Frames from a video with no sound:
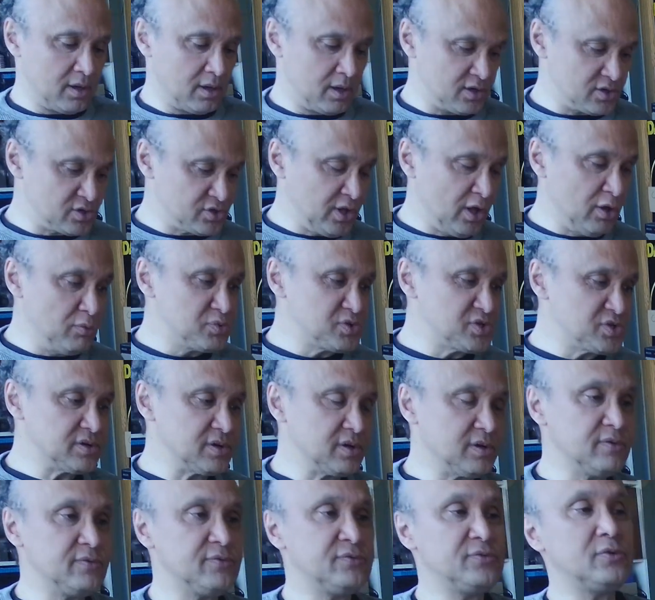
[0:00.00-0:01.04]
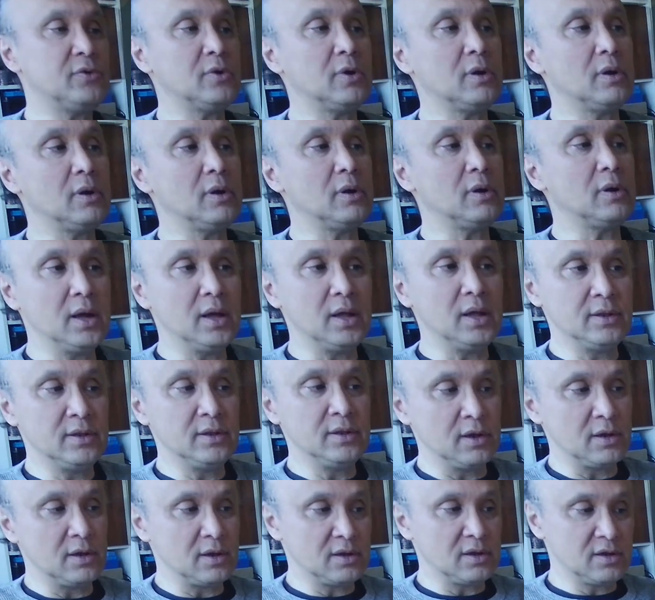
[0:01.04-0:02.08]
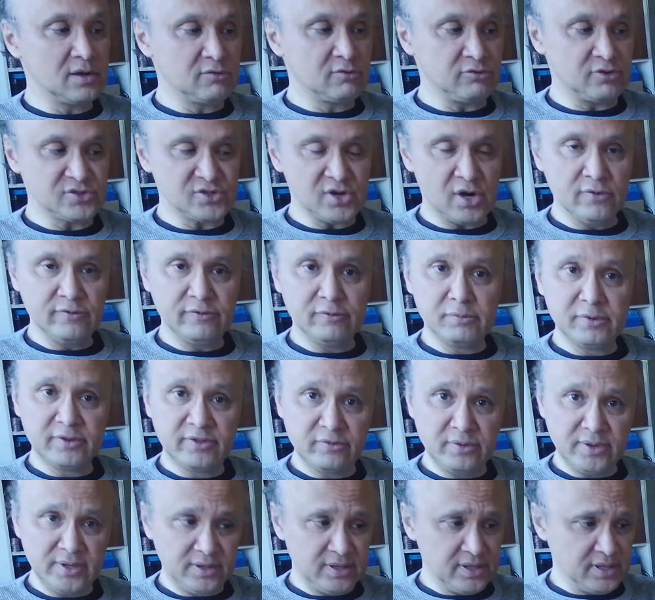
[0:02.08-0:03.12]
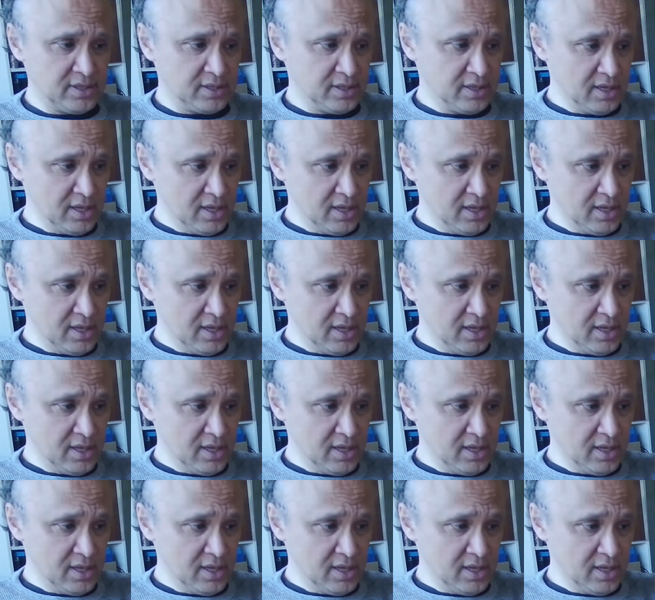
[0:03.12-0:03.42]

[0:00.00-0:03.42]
slopes for the crossover between the